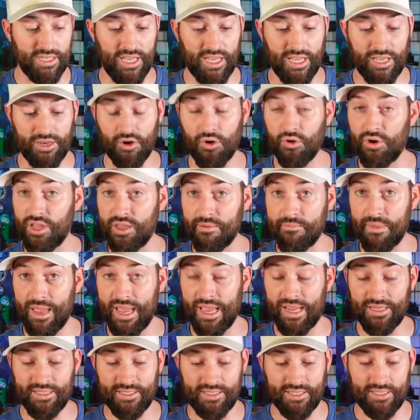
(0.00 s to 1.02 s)
and OEM
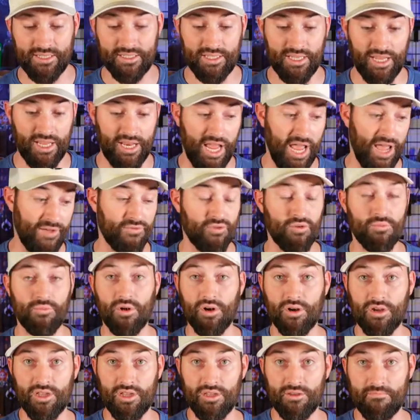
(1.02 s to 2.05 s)
magazines and
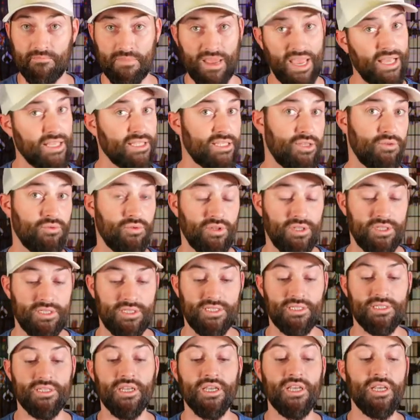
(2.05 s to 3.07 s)
aftermarket magazine
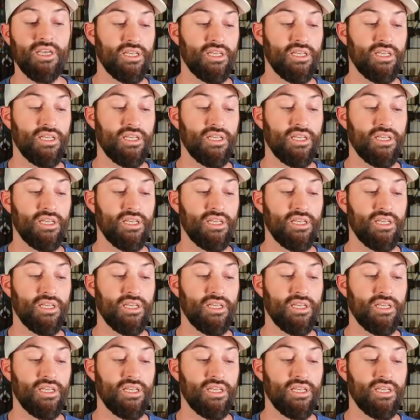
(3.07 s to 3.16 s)
releases.